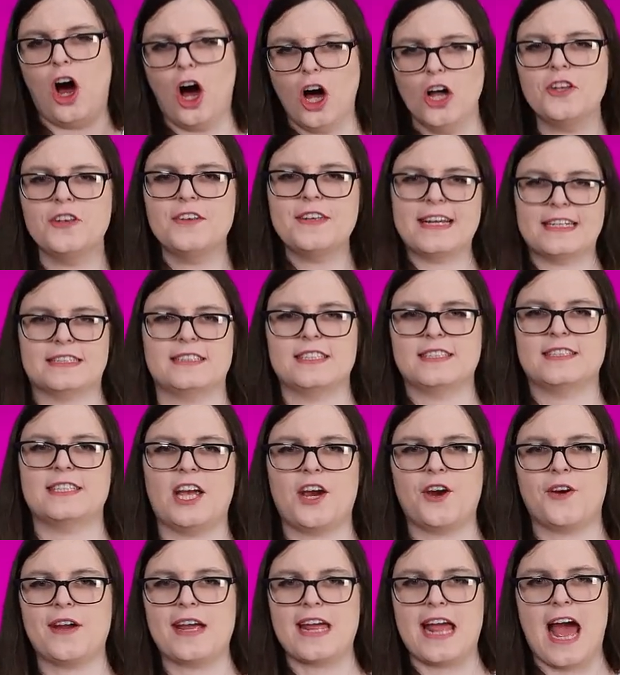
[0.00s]

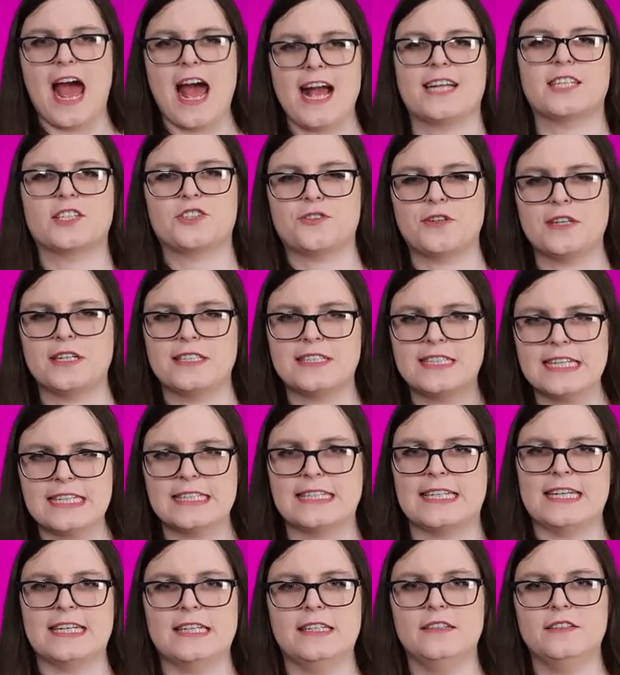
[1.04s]
unnecessary extra
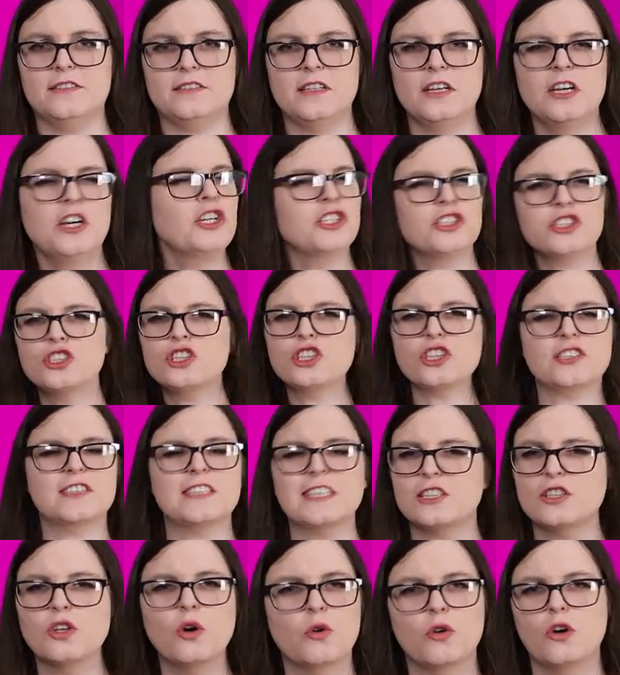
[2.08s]
details. Just
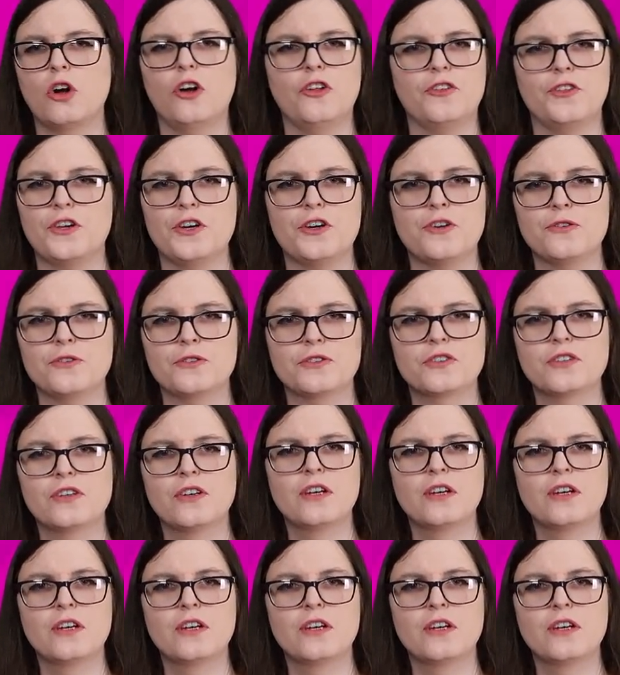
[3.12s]
ignore all those.